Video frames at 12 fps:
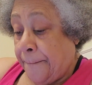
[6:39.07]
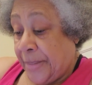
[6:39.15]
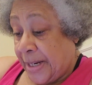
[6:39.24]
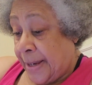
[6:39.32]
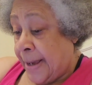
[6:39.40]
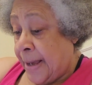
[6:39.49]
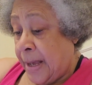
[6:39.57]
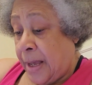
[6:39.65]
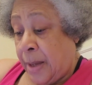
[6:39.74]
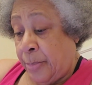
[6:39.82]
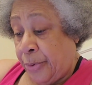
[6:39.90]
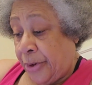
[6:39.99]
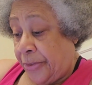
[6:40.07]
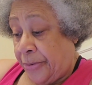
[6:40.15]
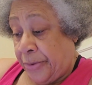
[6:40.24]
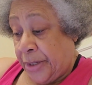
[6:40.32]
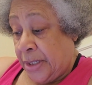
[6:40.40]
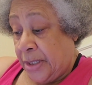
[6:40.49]
But
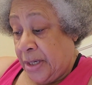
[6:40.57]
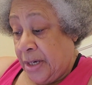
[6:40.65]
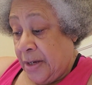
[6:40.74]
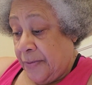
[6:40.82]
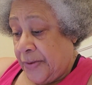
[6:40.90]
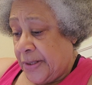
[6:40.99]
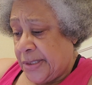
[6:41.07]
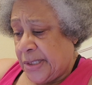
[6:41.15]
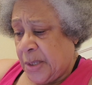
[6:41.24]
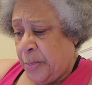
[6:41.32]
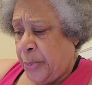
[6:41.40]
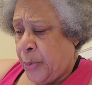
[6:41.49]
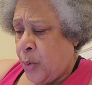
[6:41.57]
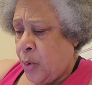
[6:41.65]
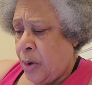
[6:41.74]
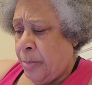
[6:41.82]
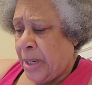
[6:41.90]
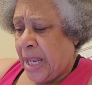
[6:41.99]
brethren, this is a
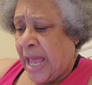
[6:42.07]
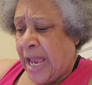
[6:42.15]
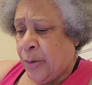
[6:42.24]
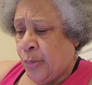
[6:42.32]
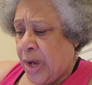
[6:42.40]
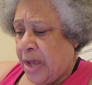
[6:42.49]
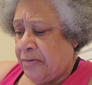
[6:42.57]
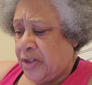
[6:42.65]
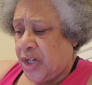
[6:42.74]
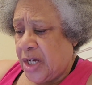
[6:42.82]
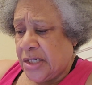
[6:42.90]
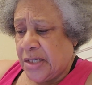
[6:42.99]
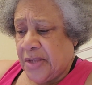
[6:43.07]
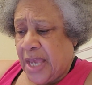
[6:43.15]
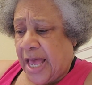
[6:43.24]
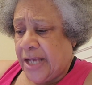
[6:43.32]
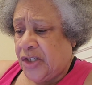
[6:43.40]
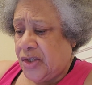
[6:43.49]
poor, blind way of judging
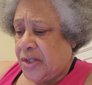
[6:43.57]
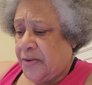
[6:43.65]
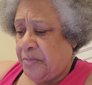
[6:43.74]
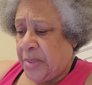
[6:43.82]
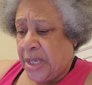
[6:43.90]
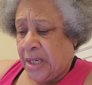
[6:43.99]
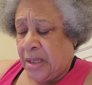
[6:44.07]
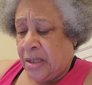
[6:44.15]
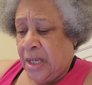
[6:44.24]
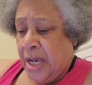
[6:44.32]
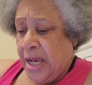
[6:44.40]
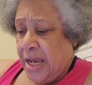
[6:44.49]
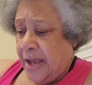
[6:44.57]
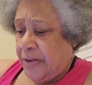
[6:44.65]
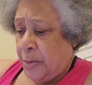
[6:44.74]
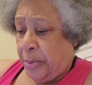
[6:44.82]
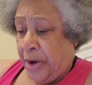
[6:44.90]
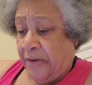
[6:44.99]
the actions of men
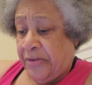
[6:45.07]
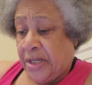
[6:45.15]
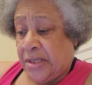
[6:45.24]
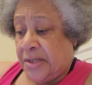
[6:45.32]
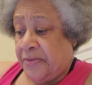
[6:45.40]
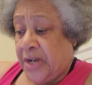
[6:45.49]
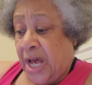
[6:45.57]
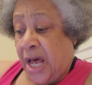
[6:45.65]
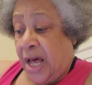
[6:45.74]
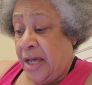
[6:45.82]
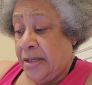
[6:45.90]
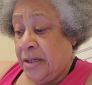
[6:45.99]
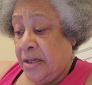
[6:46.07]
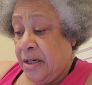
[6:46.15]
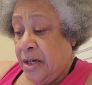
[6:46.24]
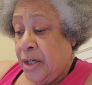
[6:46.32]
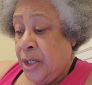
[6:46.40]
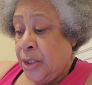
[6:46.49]
and the providence of God.
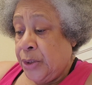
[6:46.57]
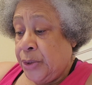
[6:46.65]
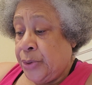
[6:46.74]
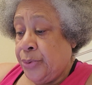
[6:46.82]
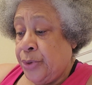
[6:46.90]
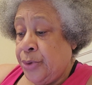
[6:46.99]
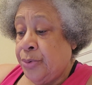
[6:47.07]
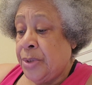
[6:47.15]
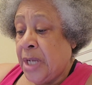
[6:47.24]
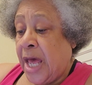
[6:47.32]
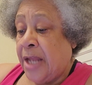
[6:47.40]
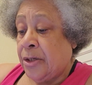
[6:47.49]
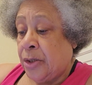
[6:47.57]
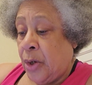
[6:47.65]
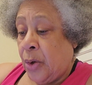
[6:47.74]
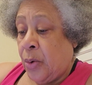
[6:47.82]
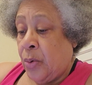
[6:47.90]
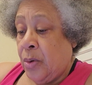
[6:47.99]
Do you not
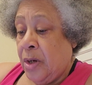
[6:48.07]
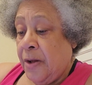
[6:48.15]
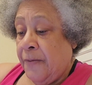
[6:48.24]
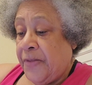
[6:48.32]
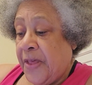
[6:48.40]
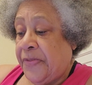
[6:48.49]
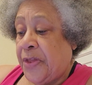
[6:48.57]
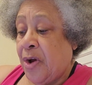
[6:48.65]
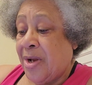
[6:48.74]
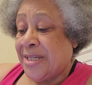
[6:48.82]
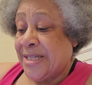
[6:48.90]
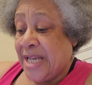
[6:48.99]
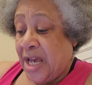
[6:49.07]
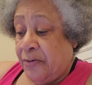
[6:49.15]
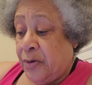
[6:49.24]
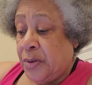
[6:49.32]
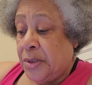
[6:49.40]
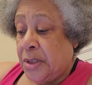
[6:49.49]
know that there are
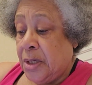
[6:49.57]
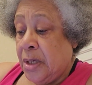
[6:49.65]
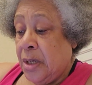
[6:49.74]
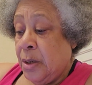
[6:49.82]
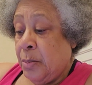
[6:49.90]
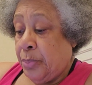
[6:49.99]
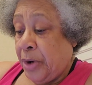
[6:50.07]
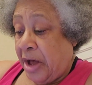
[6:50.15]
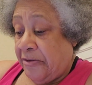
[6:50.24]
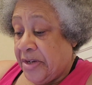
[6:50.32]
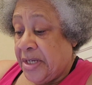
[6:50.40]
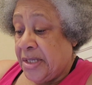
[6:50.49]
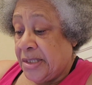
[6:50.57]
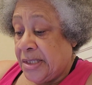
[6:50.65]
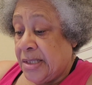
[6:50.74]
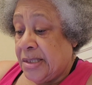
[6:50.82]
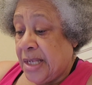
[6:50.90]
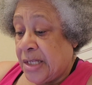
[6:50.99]
devils'
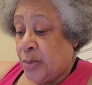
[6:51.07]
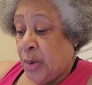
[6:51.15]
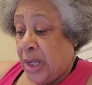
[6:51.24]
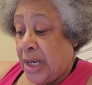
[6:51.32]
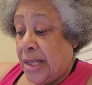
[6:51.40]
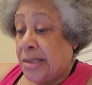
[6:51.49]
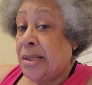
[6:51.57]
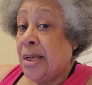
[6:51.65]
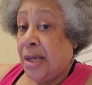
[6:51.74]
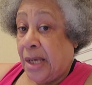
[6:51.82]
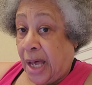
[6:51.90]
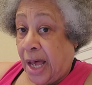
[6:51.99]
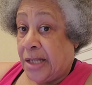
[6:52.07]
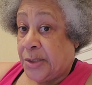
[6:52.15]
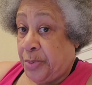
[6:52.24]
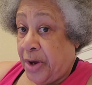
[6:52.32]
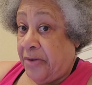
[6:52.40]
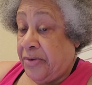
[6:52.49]
providences as well as God's
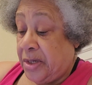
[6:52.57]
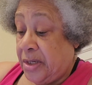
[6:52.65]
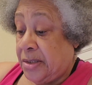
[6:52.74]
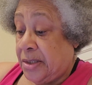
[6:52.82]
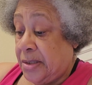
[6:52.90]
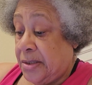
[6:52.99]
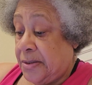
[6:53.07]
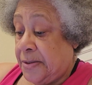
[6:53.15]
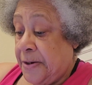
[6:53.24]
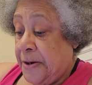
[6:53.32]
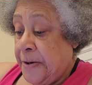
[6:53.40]
providences?